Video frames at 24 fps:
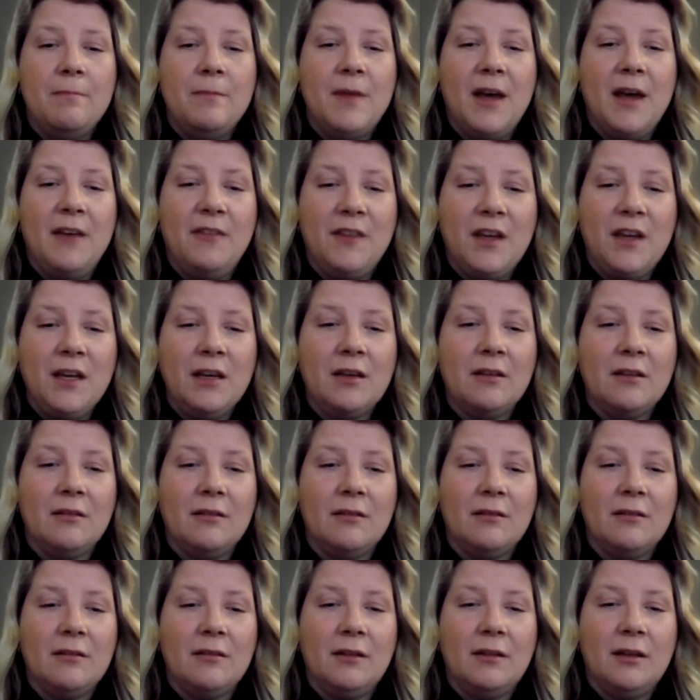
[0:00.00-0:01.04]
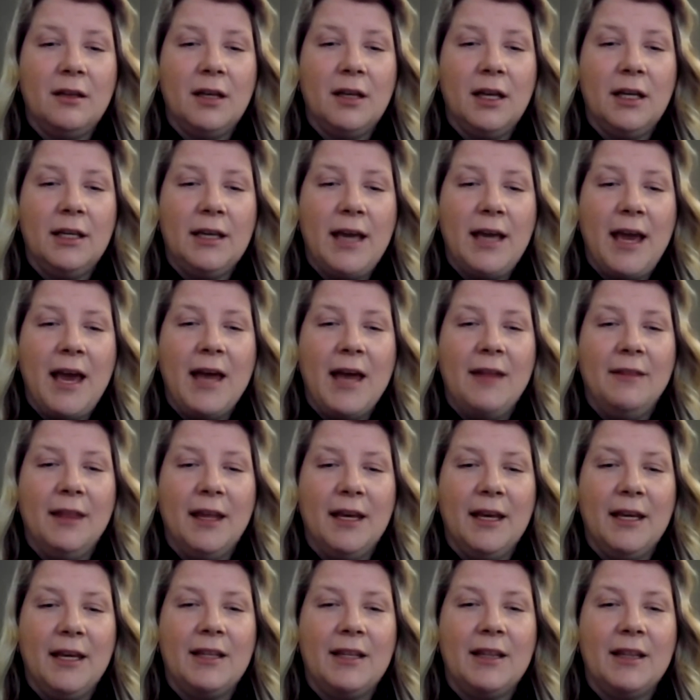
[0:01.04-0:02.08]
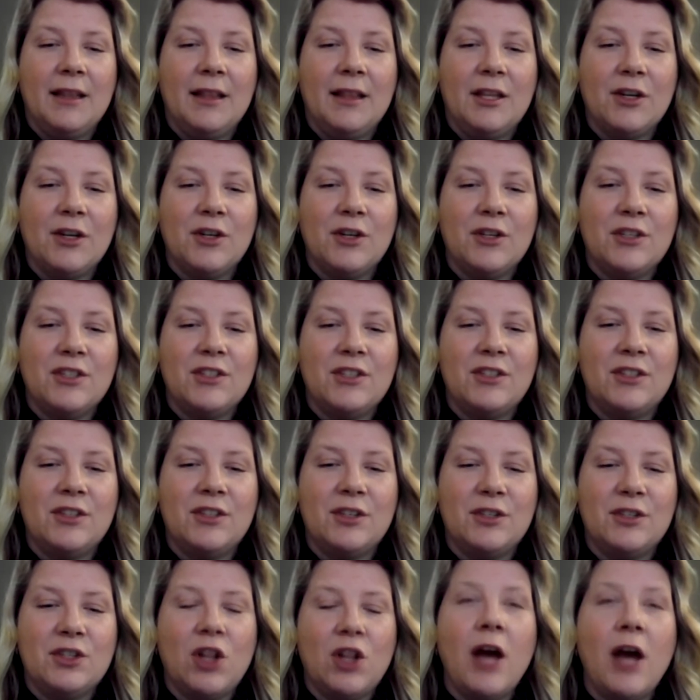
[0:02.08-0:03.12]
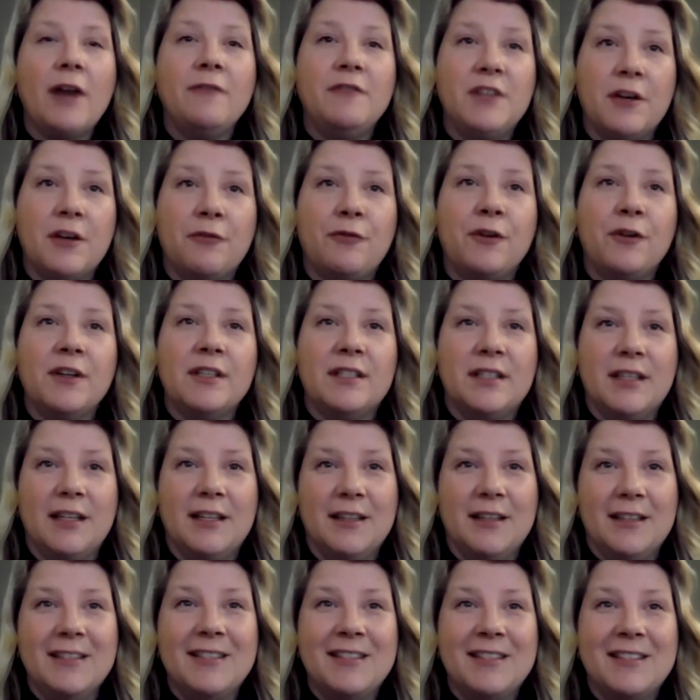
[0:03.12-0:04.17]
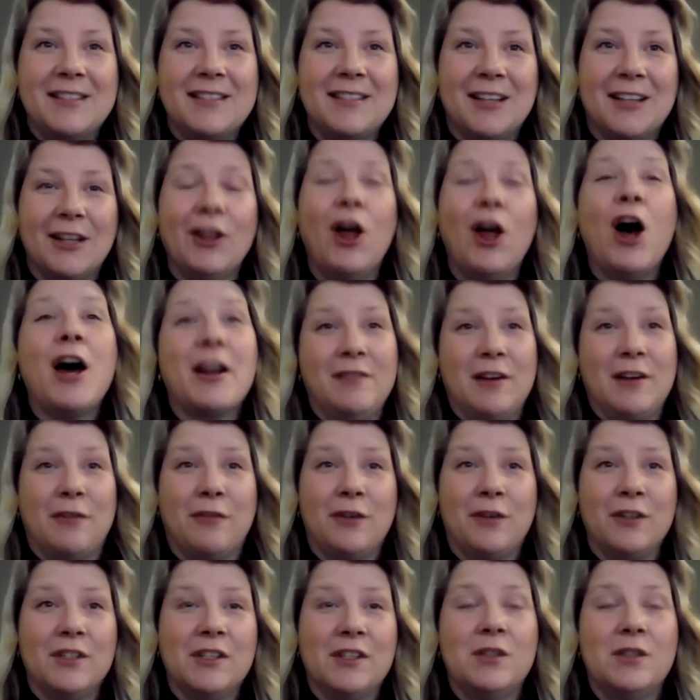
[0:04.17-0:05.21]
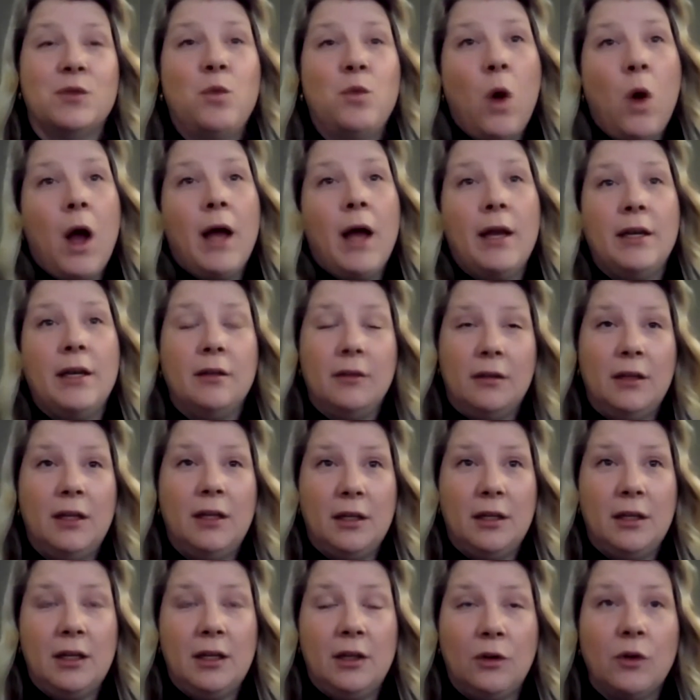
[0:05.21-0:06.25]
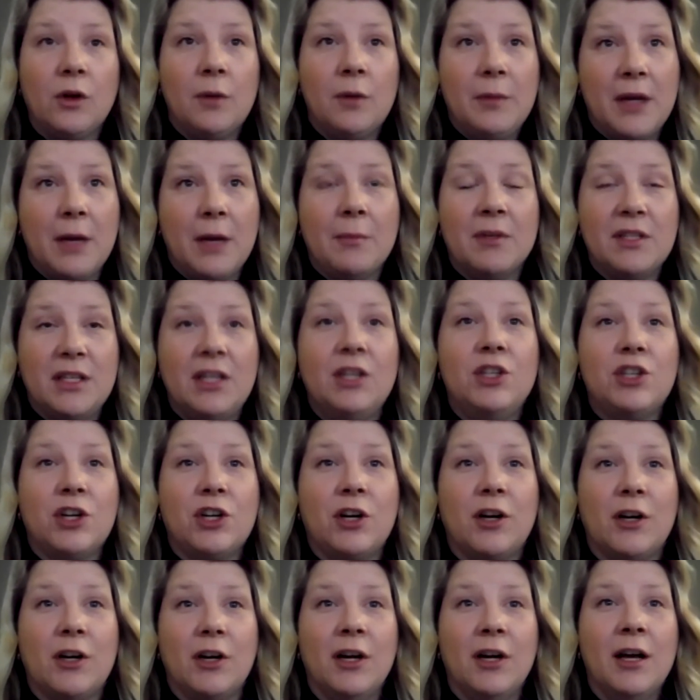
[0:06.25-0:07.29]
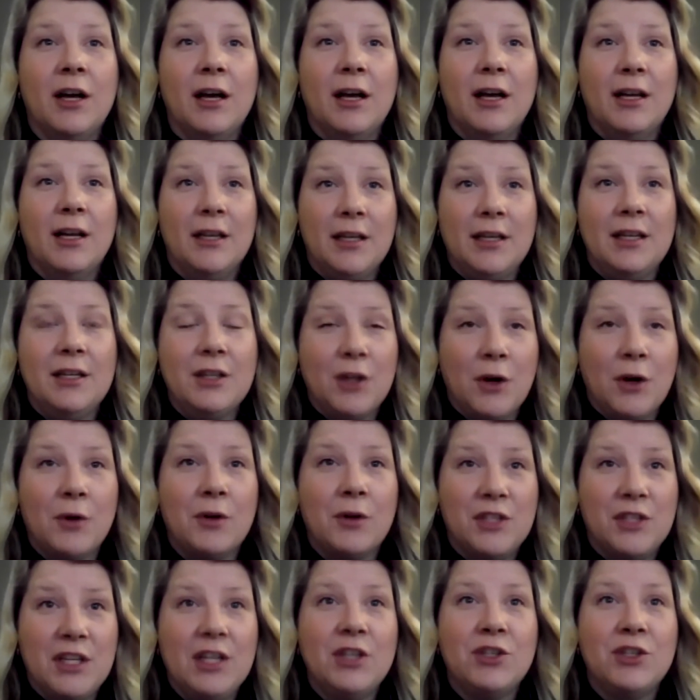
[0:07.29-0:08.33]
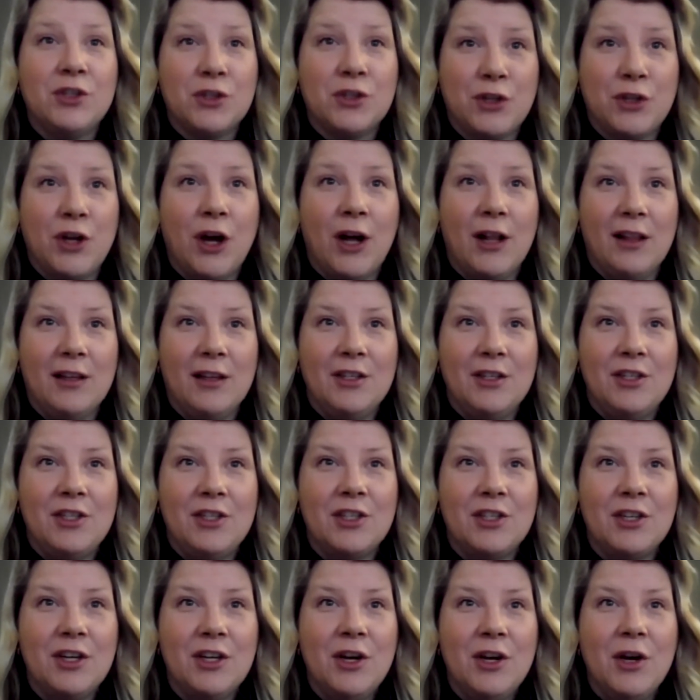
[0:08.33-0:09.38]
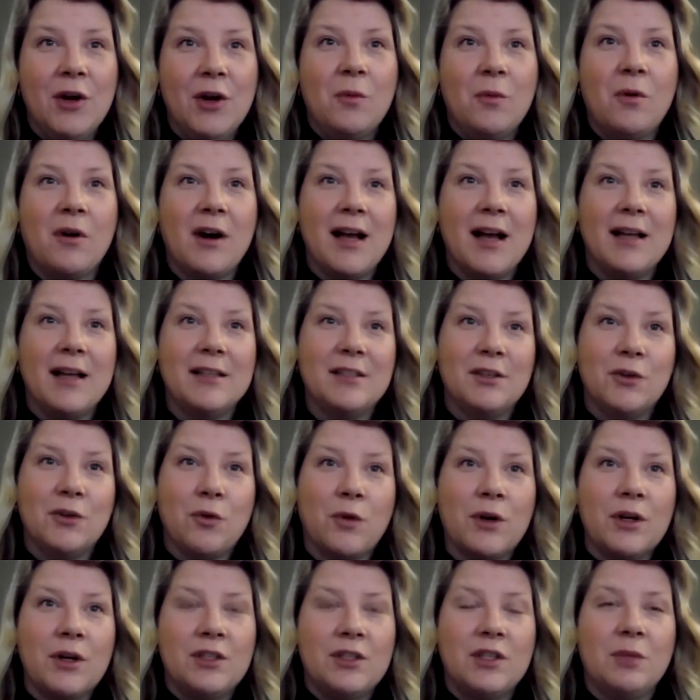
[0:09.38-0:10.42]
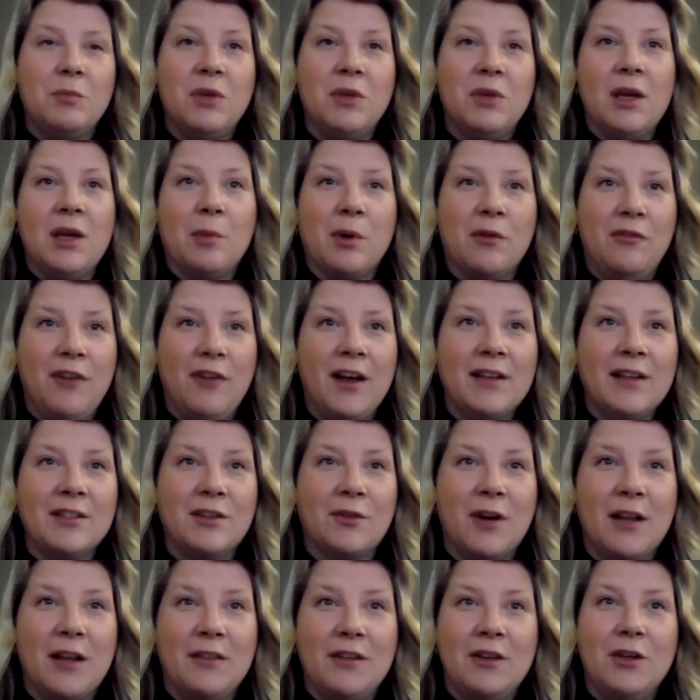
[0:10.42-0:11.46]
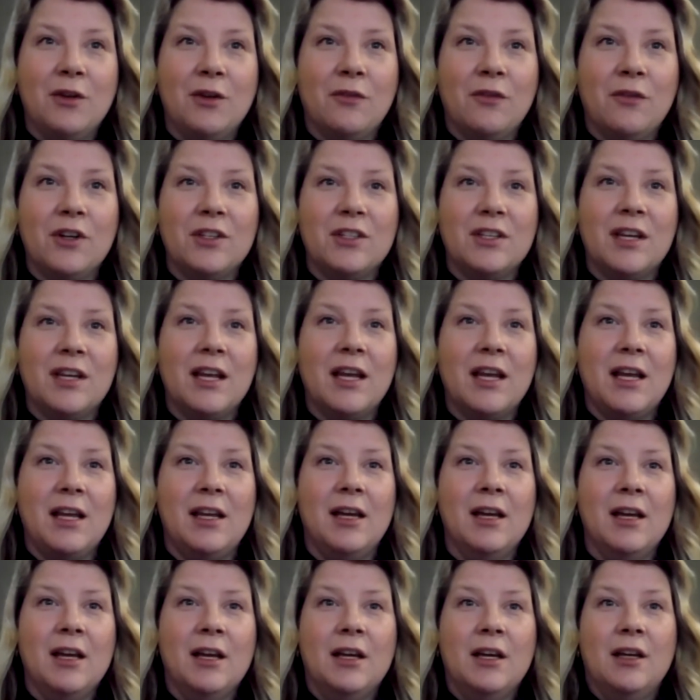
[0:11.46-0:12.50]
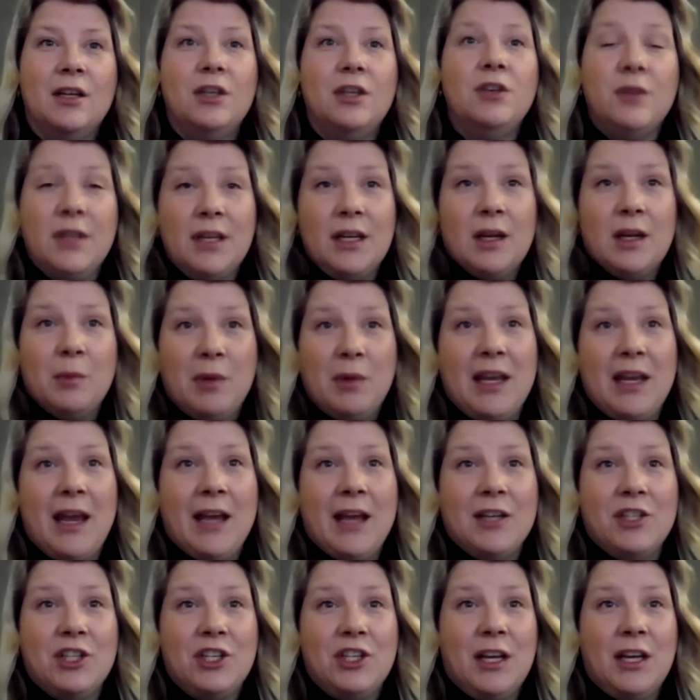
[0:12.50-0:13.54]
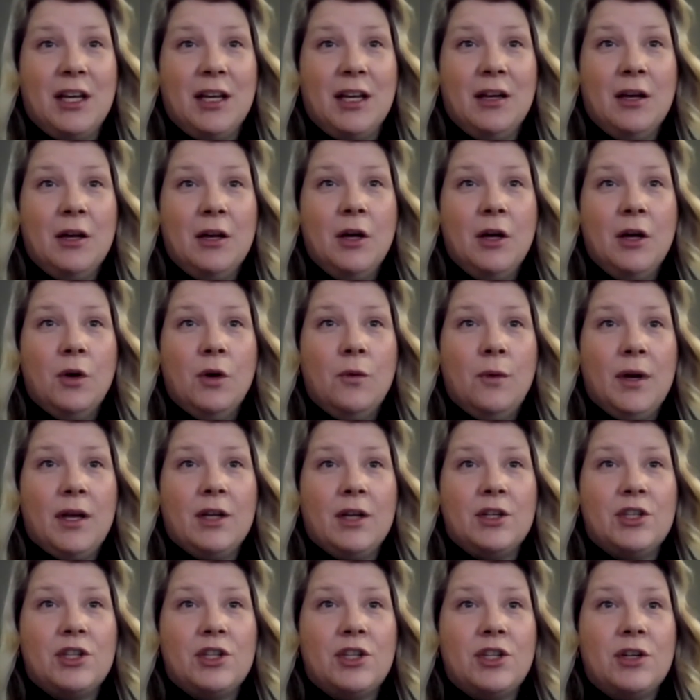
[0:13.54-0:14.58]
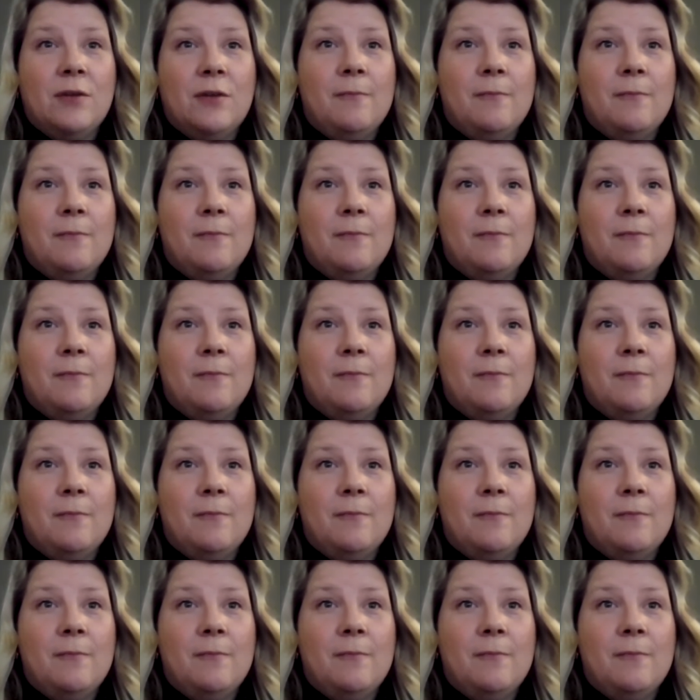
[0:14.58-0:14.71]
think, again, like there's a lot of differences. One, in order to become a teacher, you need to go to teachers college. Whereas in order to be a professor at the university, you need a Ph.D., which